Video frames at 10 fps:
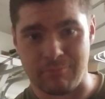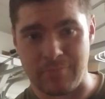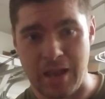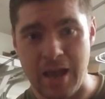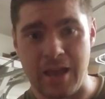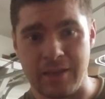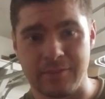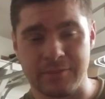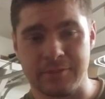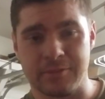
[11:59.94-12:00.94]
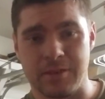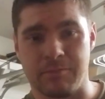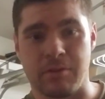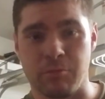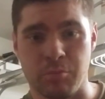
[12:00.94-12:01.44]
I have
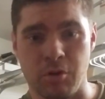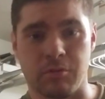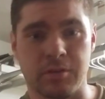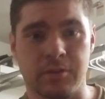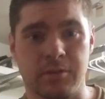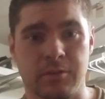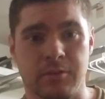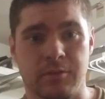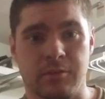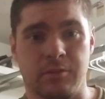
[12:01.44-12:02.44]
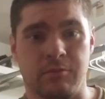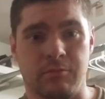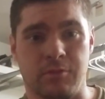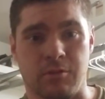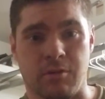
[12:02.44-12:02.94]
never broke,
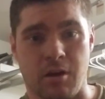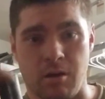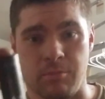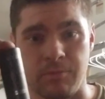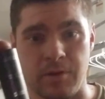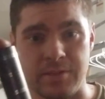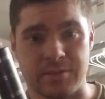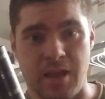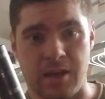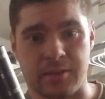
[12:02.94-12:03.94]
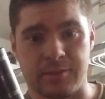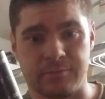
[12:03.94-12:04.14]
a Harbor Freight socket.